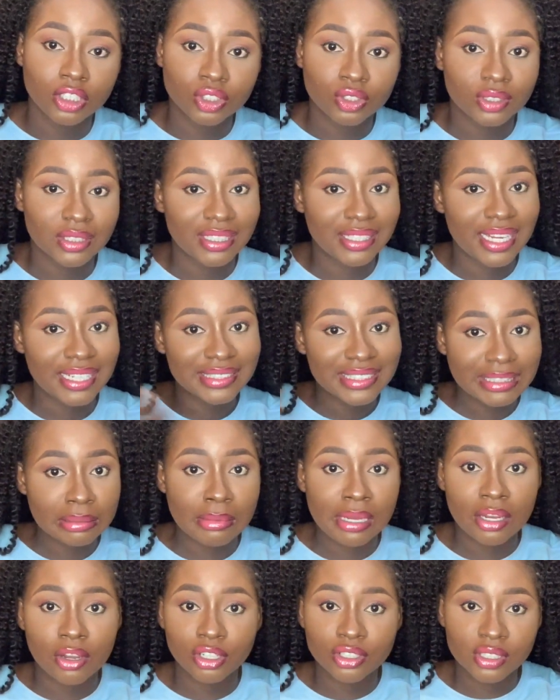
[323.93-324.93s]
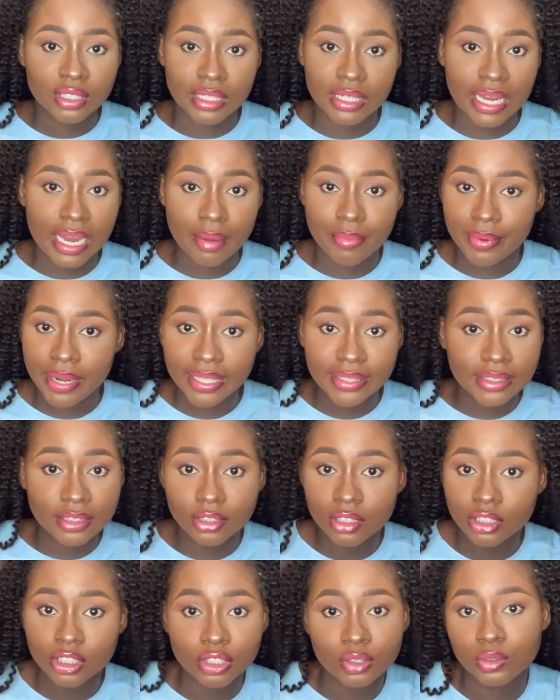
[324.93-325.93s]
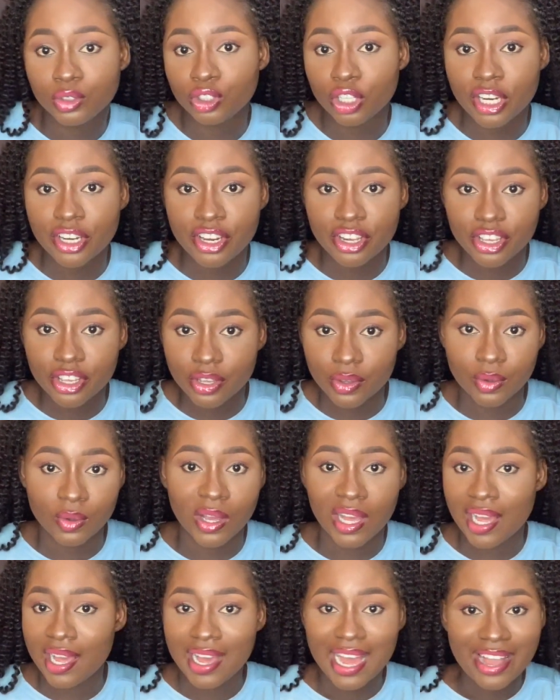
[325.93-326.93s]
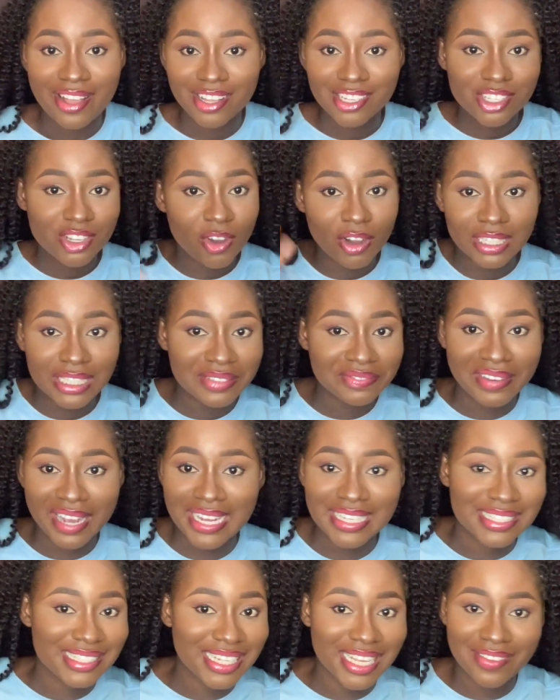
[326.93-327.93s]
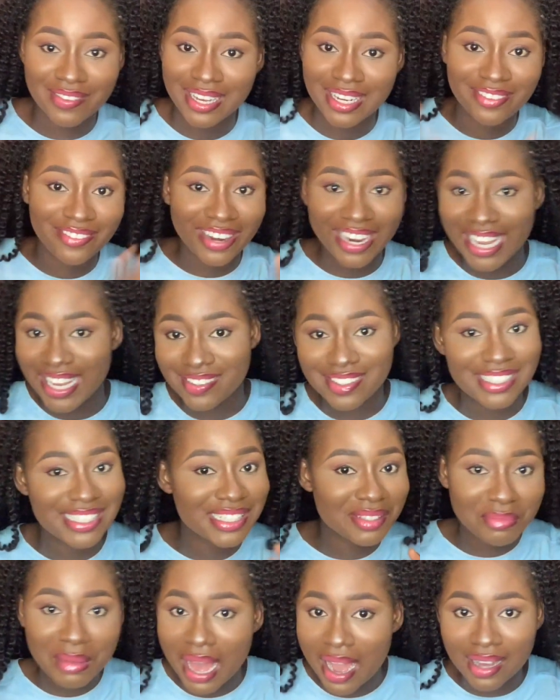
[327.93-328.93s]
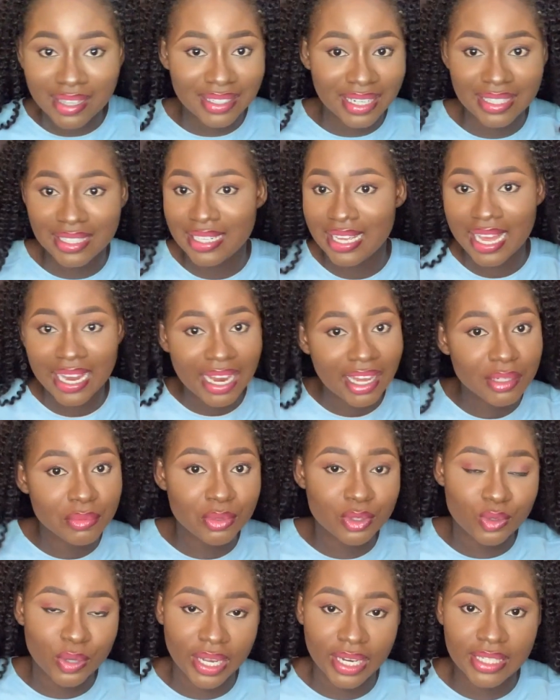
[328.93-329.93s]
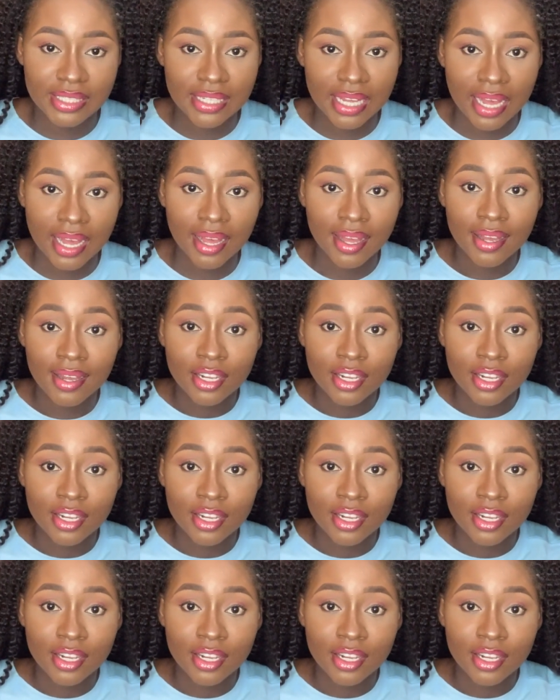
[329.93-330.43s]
So the next time I got to the library, I did not need to join the queue. I just called him by his name and waved, he smiled, and he allowed me to enter.